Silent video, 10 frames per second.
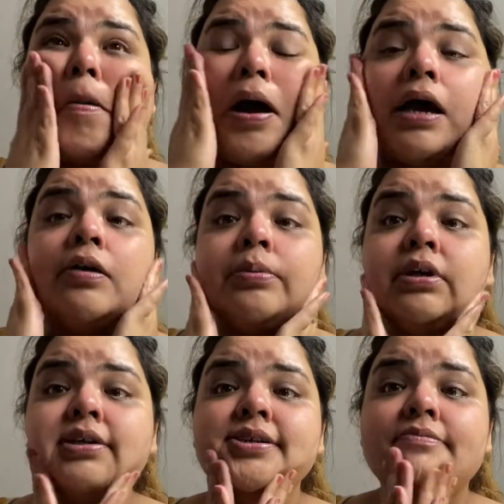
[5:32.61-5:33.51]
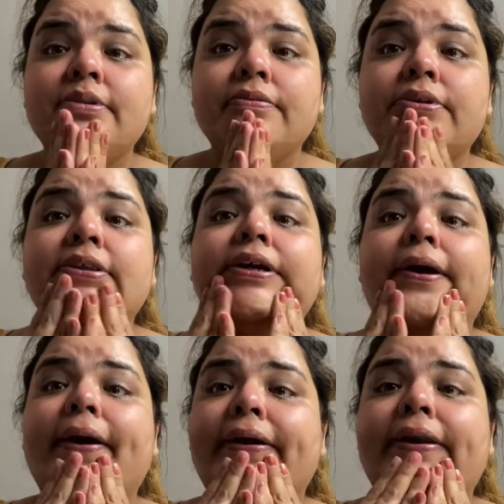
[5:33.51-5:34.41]
I hope you guys have been really
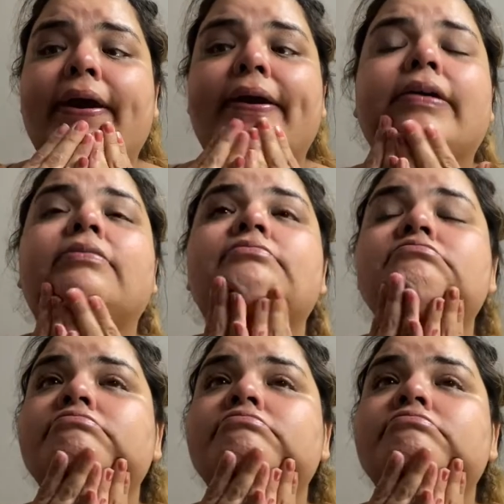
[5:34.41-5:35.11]
good and